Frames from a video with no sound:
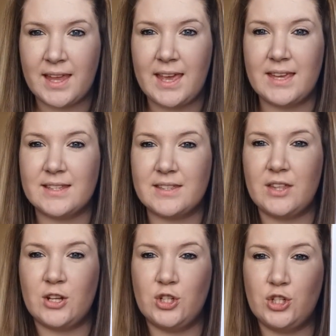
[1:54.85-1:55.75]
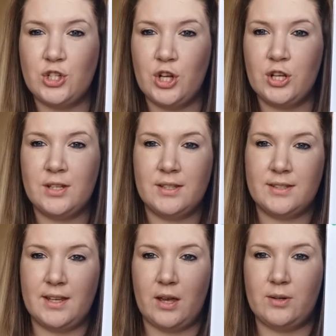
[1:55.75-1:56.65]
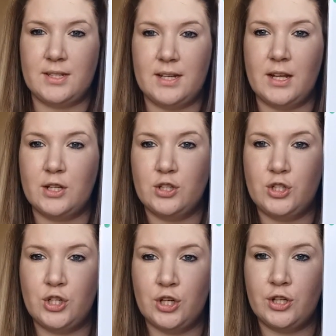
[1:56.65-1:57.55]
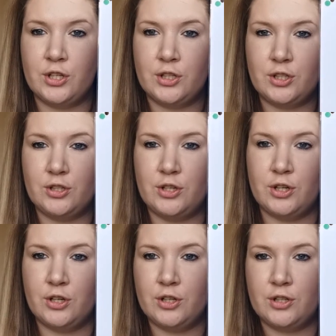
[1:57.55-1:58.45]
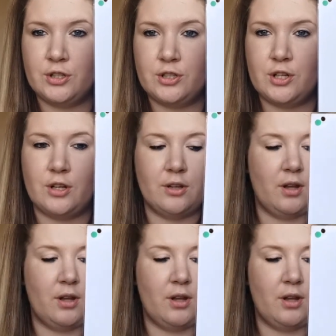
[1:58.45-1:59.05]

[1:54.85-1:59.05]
It's the D sound, isn't it? D, D, D.